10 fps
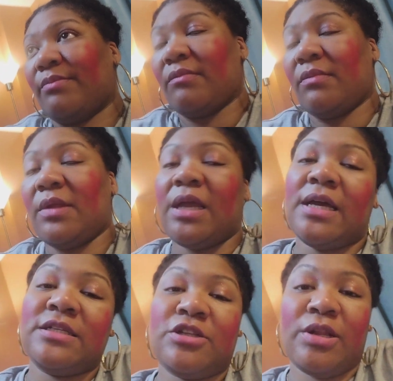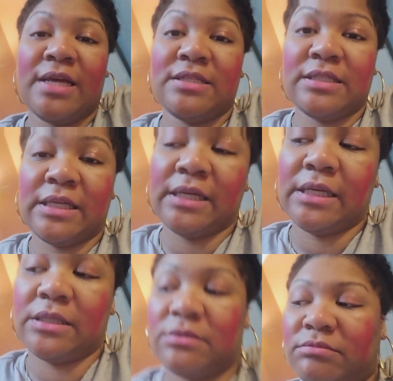yeah, so that's
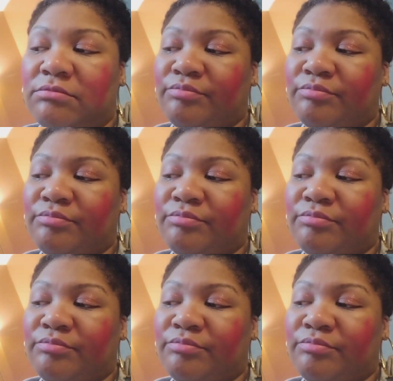it.